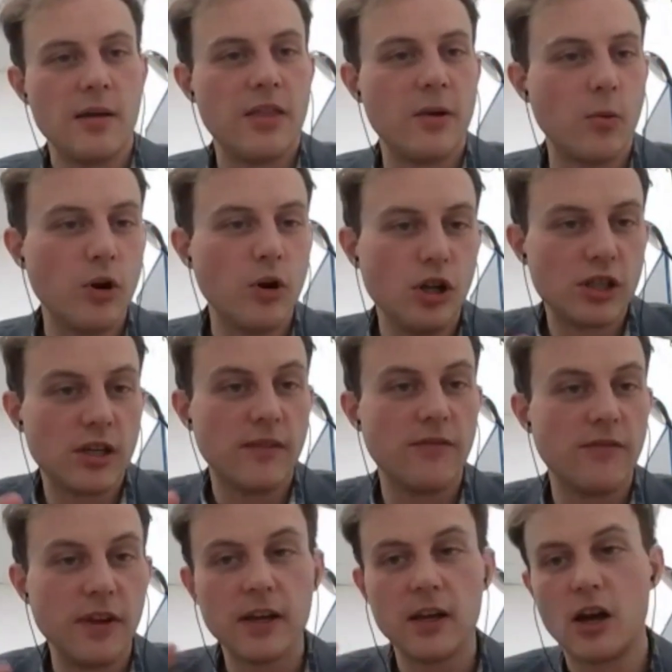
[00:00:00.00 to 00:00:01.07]
the world can
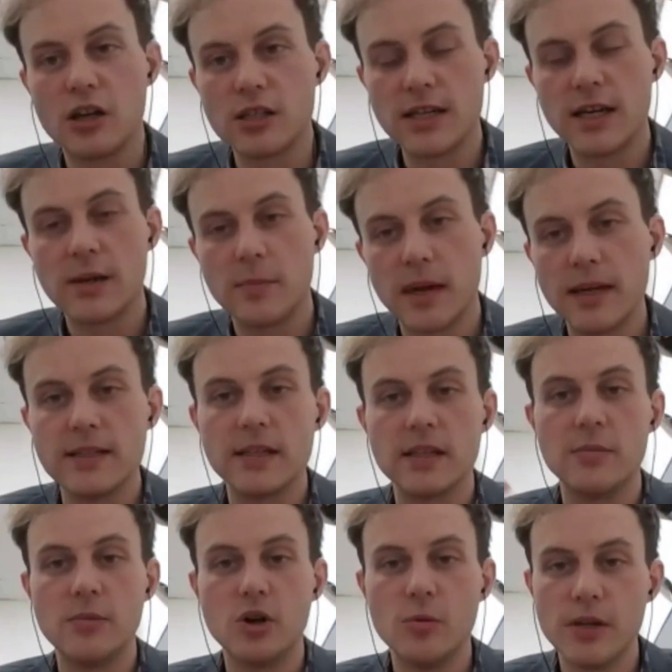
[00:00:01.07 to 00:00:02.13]
feel a hostile place at
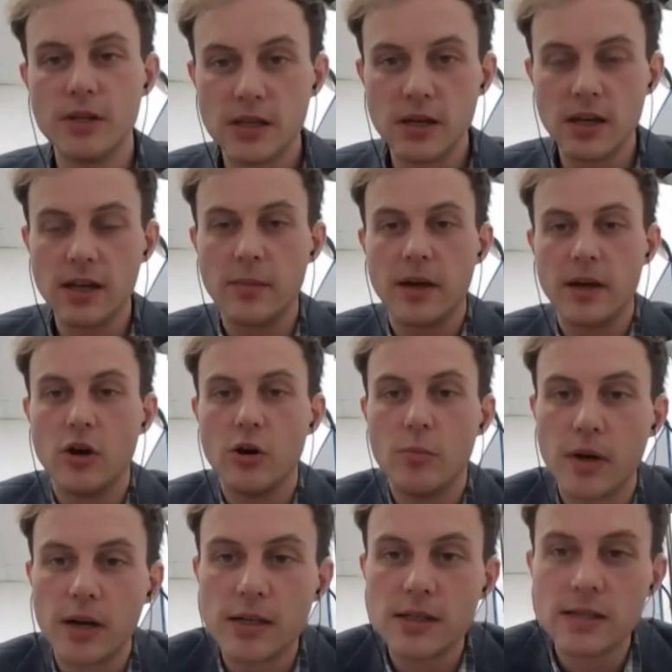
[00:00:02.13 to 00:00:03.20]
the moment and a little bit
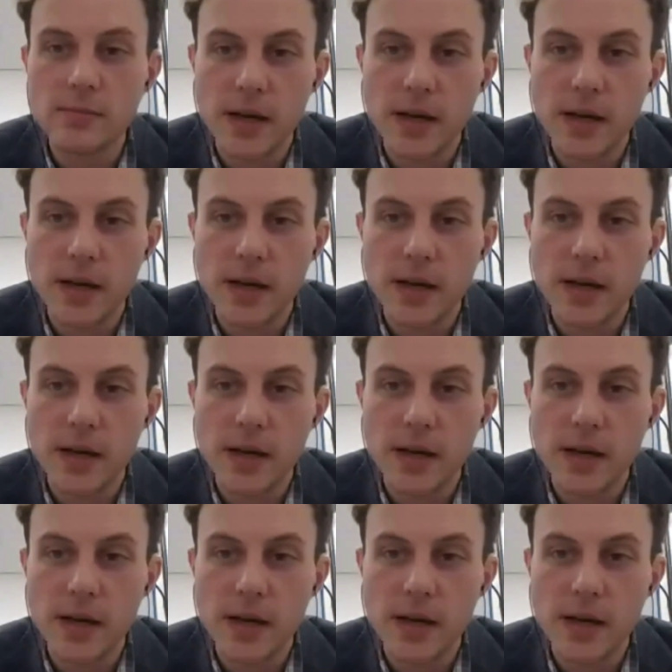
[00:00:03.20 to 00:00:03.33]
hopeless,